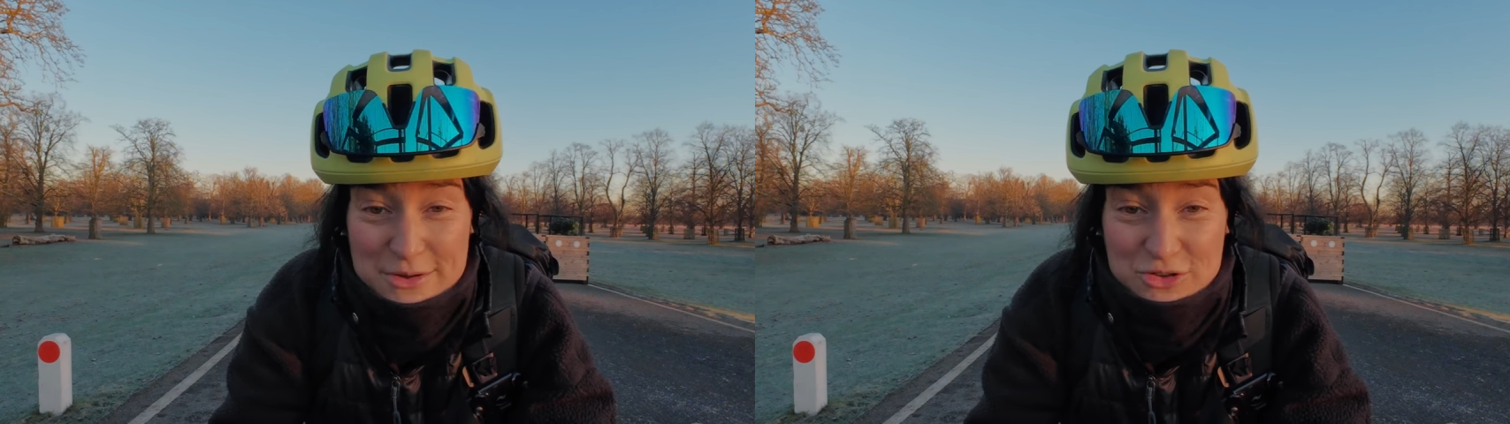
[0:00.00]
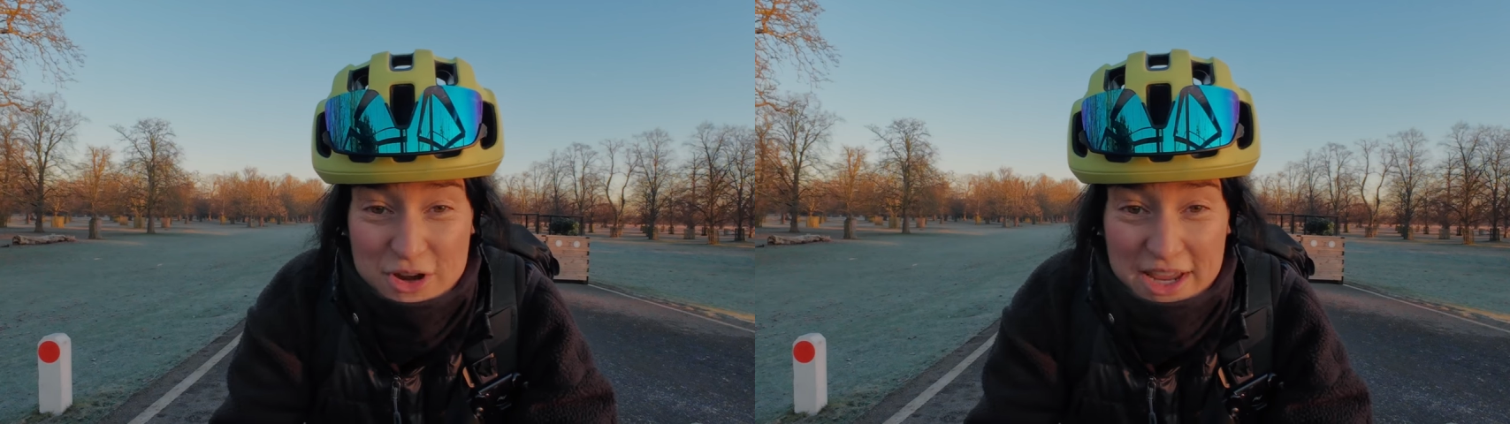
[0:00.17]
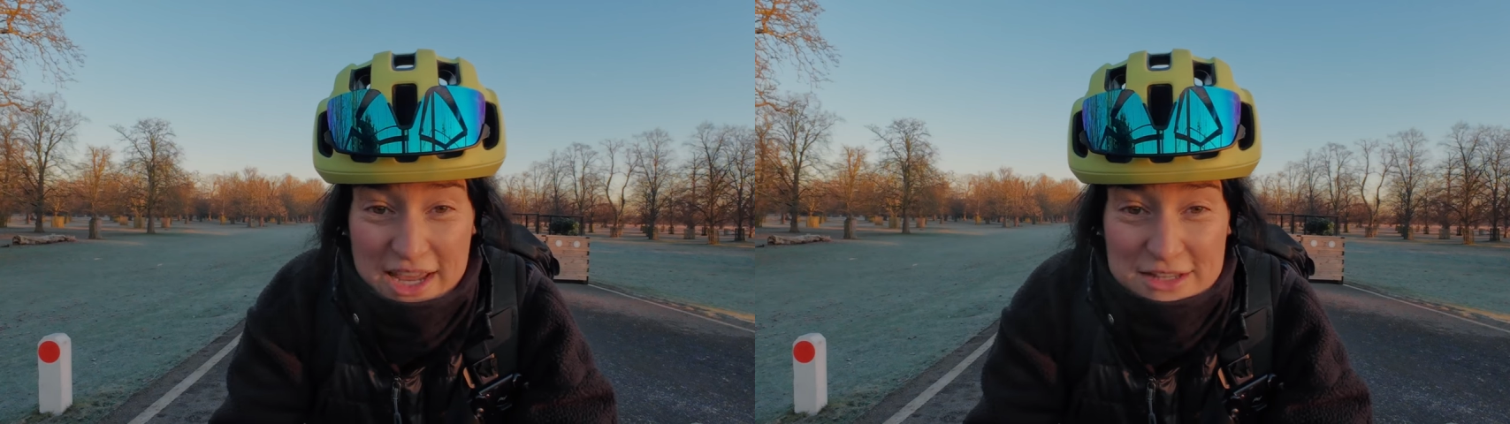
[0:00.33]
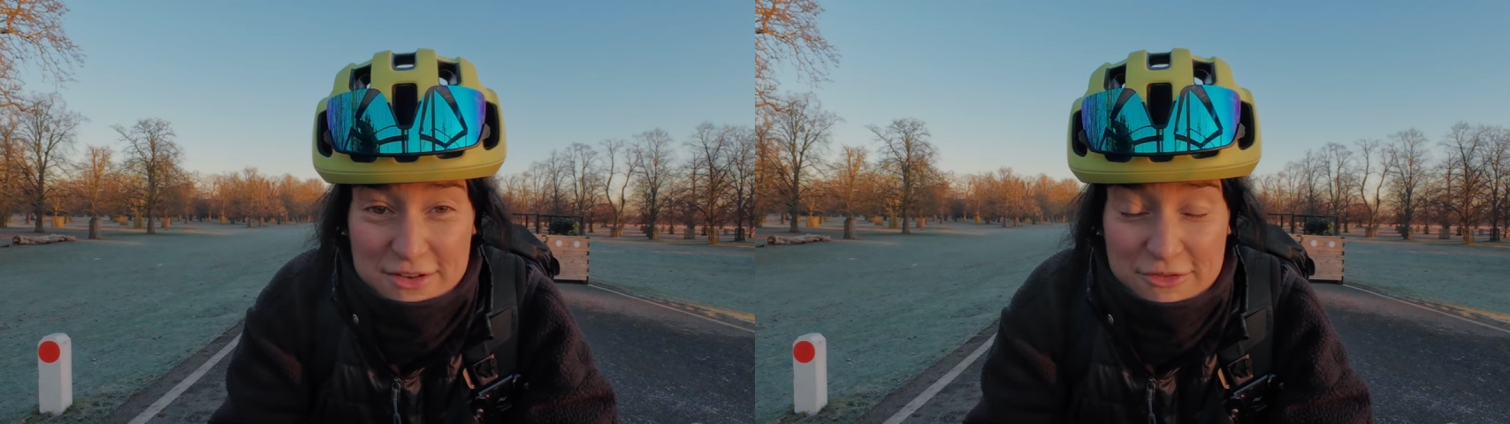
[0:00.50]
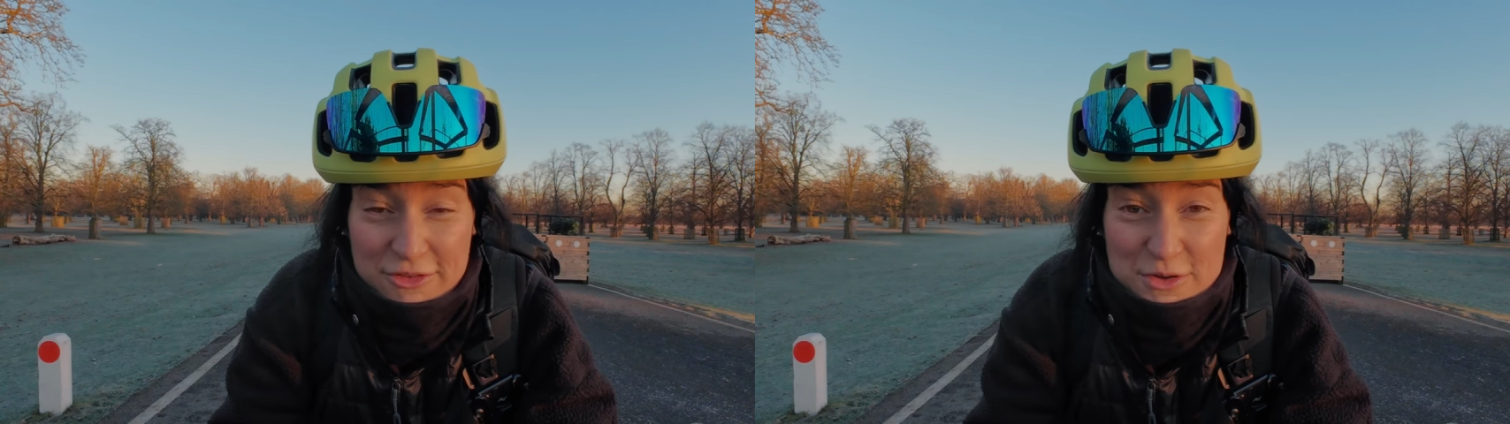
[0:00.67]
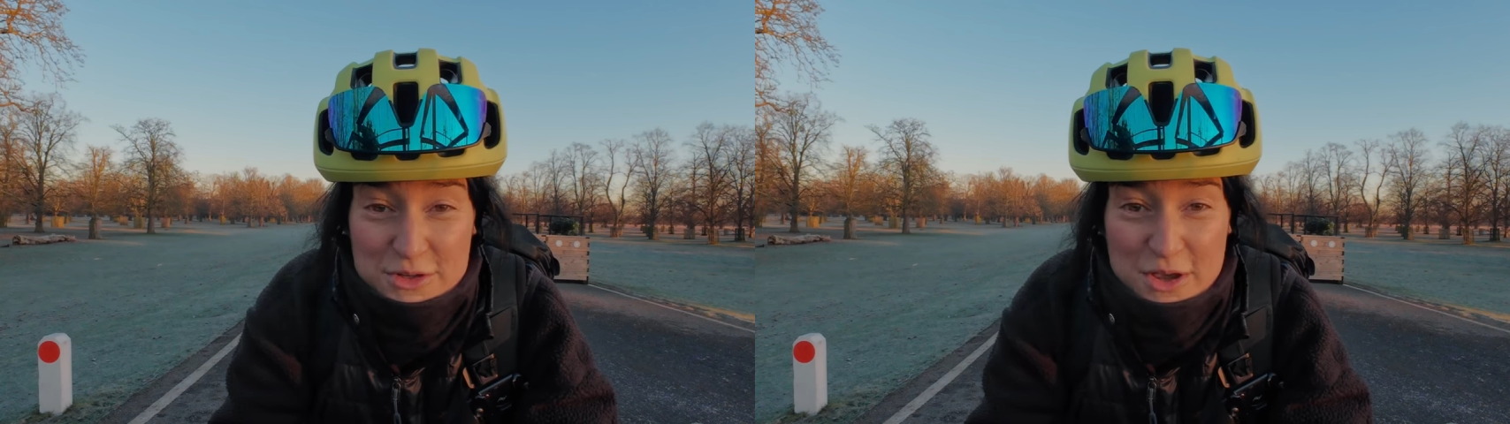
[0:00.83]
Try and get some
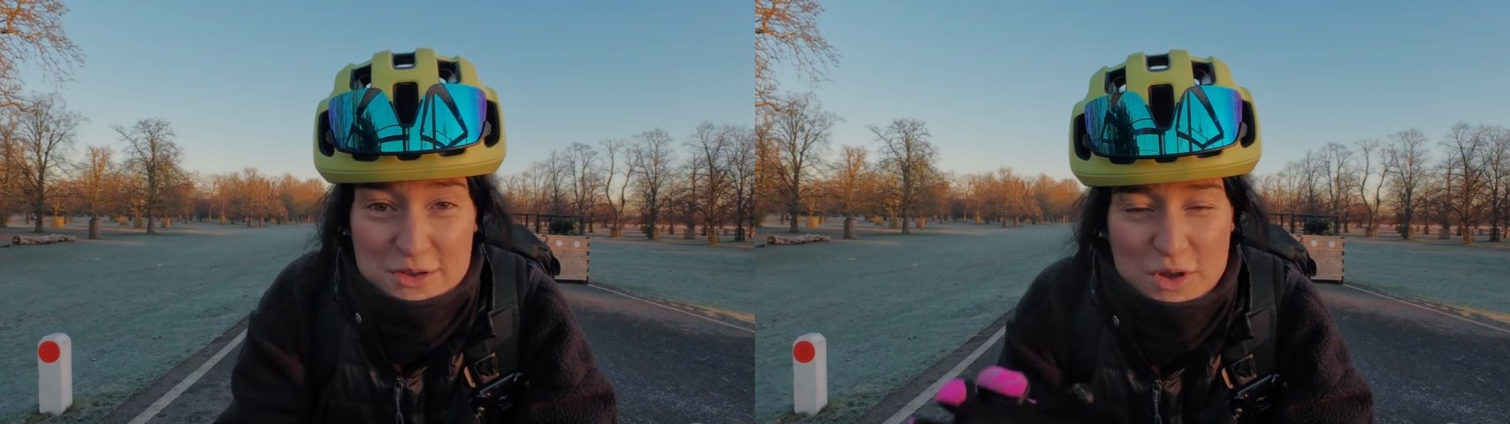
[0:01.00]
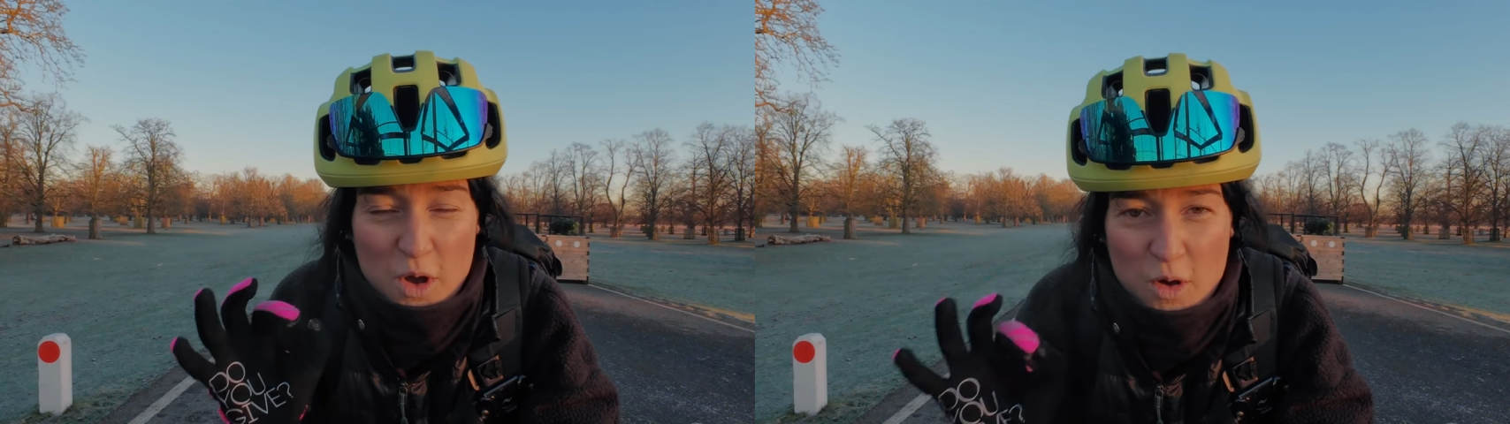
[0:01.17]
photos